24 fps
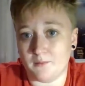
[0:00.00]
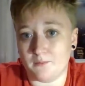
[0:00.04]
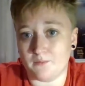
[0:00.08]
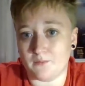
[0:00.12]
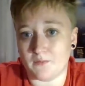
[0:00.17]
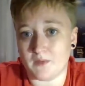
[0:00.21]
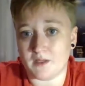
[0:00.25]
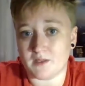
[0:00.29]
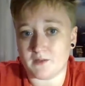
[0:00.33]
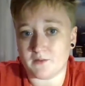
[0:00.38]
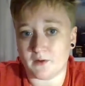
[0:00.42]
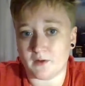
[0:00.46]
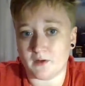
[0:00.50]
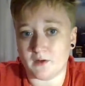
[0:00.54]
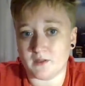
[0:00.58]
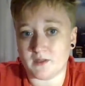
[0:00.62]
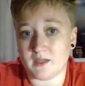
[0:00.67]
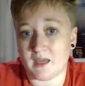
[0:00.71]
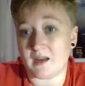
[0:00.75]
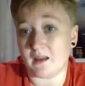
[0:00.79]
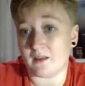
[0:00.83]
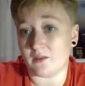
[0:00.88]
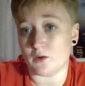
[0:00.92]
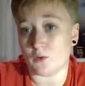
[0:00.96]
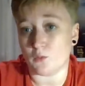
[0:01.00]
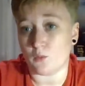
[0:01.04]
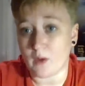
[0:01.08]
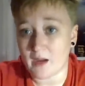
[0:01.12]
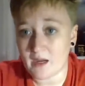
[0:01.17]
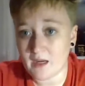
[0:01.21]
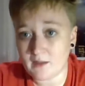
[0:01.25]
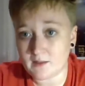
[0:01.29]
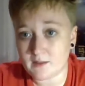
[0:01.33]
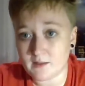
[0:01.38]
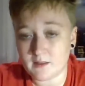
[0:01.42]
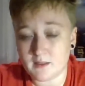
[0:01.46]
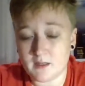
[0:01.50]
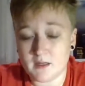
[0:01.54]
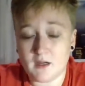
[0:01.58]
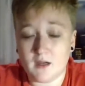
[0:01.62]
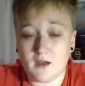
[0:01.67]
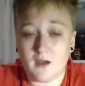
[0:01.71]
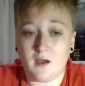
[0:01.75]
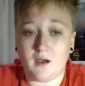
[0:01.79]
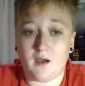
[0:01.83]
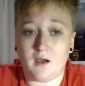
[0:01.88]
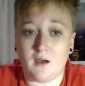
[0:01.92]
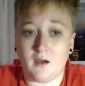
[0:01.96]
as far as getting their weight.
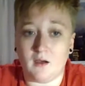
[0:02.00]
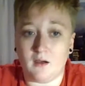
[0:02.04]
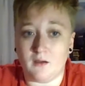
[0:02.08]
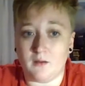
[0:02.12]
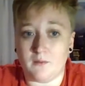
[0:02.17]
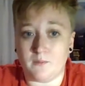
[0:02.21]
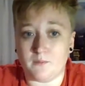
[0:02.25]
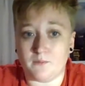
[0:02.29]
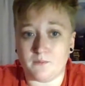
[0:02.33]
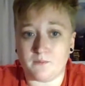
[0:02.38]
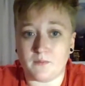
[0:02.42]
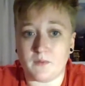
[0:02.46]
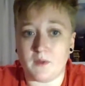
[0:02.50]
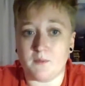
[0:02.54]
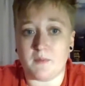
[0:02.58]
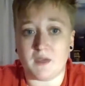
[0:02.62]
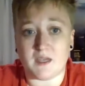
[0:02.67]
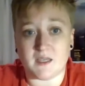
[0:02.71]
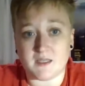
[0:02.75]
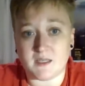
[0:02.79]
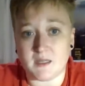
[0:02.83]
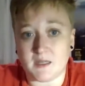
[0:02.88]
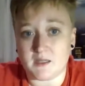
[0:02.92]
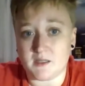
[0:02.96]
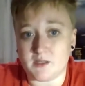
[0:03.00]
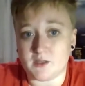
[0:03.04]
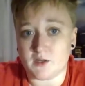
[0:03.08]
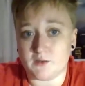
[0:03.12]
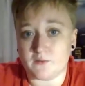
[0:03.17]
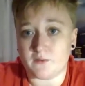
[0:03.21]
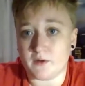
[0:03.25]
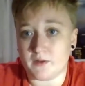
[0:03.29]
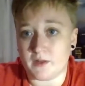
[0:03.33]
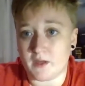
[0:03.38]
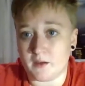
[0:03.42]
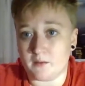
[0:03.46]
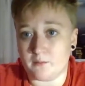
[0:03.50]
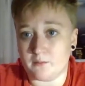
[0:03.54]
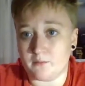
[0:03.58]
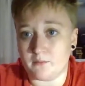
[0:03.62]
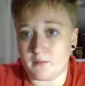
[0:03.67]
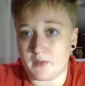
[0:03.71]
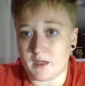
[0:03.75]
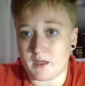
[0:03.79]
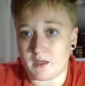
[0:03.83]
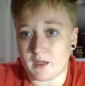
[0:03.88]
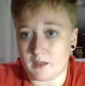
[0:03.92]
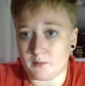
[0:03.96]
It makes it easier for them
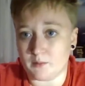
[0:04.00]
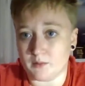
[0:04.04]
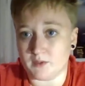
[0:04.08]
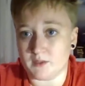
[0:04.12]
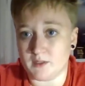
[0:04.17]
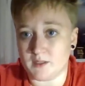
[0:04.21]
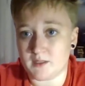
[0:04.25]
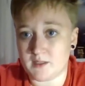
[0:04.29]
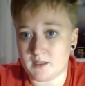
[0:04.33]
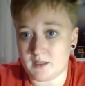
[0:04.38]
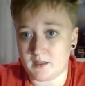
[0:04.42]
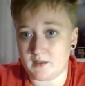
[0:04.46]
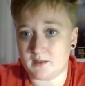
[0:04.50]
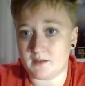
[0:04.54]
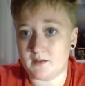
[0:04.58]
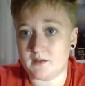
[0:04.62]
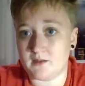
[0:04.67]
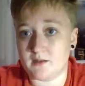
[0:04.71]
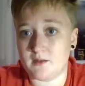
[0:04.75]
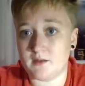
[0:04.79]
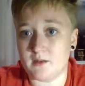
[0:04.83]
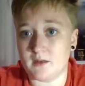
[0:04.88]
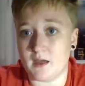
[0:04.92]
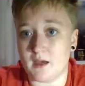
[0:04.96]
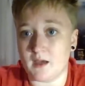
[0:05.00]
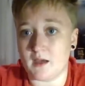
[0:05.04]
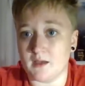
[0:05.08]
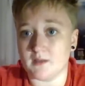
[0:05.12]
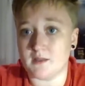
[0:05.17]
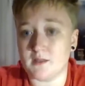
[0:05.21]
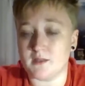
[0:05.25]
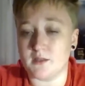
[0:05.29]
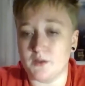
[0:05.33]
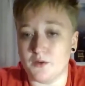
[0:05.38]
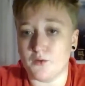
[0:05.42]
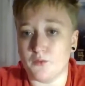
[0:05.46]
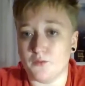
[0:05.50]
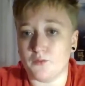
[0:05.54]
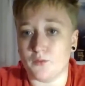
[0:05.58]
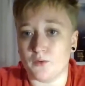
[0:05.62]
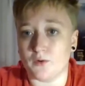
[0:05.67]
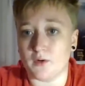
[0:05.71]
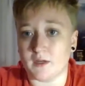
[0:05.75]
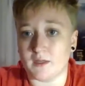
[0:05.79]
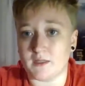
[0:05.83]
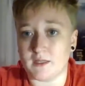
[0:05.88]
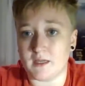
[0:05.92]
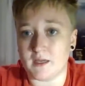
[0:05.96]
being able to sit still for
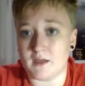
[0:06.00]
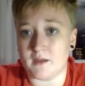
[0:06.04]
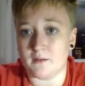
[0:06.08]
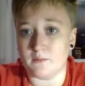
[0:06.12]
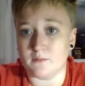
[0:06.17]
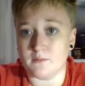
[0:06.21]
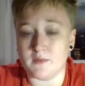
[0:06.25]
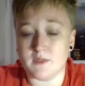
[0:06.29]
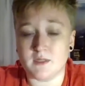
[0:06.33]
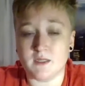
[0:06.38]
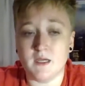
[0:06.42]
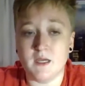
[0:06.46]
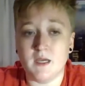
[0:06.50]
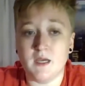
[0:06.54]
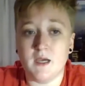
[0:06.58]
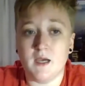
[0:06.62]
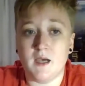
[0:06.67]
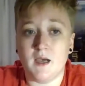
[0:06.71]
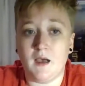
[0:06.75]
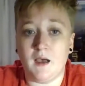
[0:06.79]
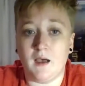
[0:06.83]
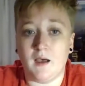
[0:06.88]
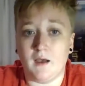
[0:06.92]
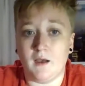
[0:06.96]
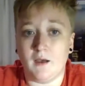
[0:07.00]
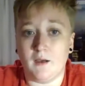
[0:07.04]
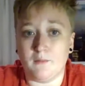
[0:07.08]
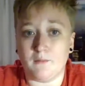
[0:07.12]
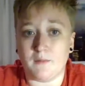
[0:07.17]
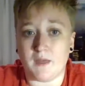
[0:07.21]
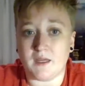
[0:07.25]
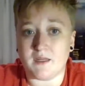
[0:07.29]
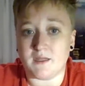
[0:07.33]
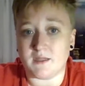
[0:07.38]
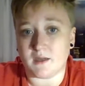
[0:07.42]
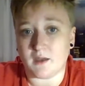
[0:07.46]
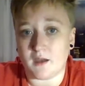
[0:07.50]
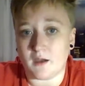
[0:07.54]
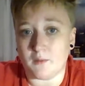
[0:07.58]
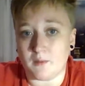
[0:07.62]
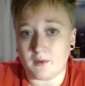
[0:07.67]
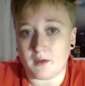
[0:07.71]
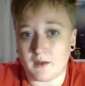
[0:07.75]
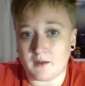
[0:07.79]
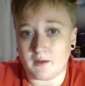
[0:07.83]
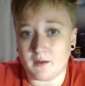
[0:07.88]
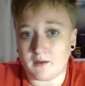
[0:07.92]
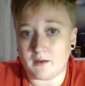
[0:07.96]
exams, and to come
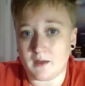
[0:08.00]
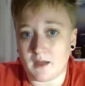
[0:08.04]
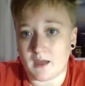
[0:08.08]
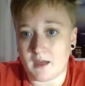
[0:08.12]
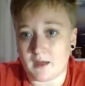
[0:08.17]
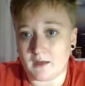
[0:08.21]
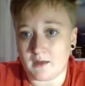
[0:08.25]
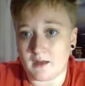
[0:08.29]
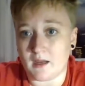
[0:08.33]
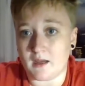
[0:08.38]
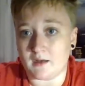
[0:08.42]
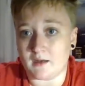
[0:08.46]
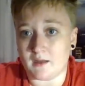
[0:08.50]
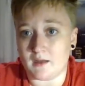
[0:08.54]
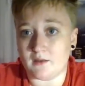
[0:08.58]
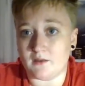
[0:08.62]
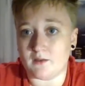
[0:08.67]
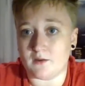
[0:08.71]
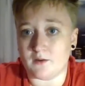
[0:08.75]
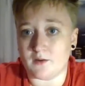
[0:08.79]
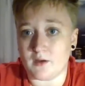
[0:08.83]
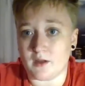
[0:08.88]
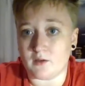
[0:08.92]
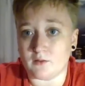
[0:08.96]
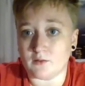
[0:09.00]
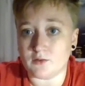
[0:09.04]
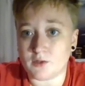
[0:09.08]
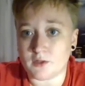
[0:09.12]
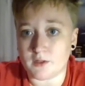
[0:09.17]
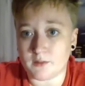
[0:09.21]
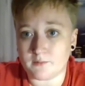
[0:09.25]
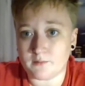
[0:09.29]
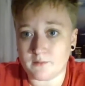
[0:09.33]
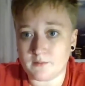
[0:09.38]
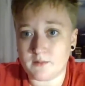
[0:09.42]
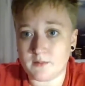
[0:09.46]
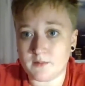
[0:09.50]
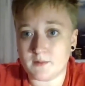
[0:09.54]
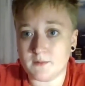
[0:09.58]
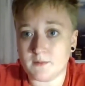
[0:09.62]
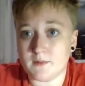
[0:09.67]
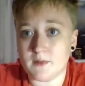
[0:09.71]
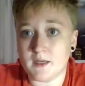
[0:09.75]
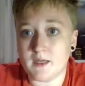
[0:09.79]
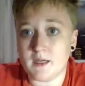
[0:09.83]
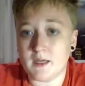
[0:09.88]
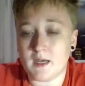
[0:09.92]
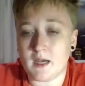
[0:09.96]
in and get their nail trim
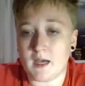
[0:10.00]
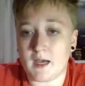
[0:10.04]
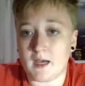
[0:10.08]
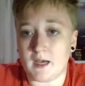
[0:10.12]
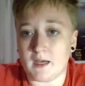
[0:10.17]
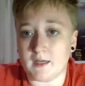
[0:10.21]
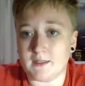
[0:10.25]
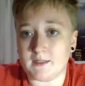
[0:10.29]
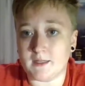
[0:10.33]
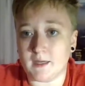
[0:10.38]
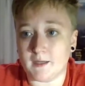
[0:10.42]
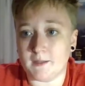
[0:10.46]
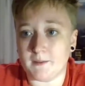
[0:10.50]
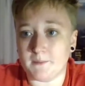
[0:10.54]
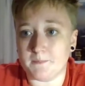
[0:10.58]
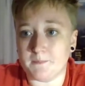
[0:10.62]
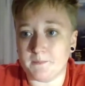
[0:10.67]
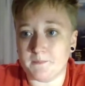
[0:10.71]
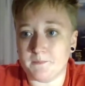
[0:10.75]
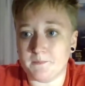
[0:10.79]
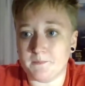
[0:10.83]
done.